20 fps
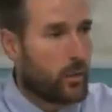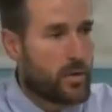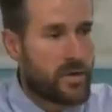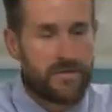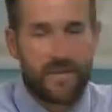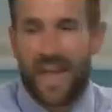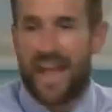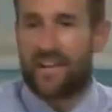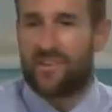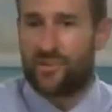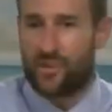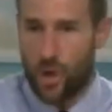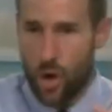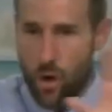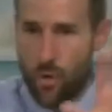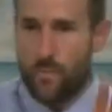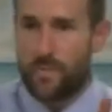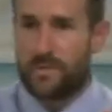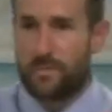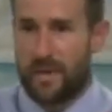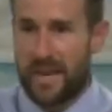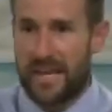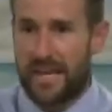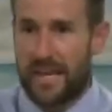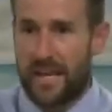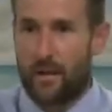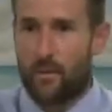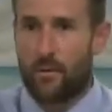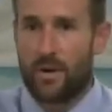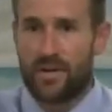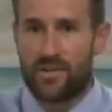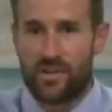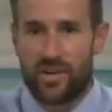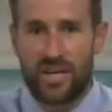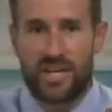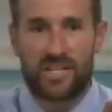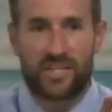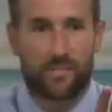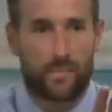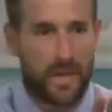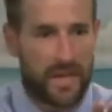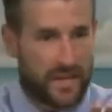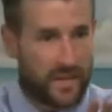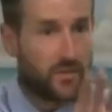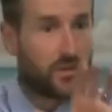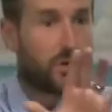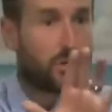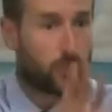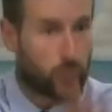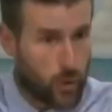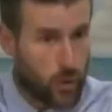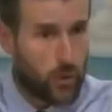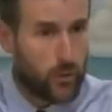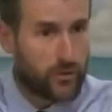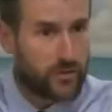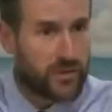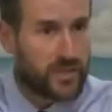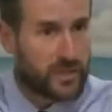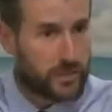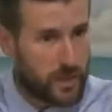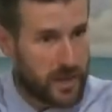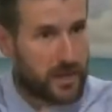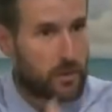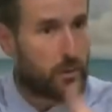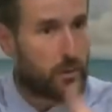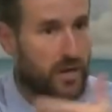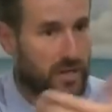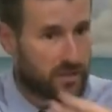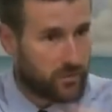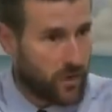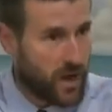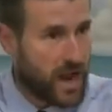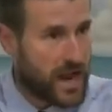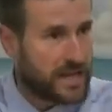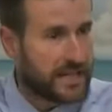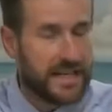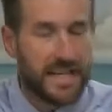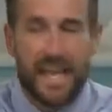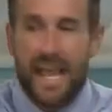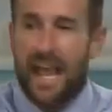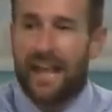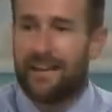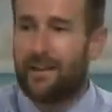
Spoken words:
we've had Job speaking, which is speaking the truth and speaking what is right.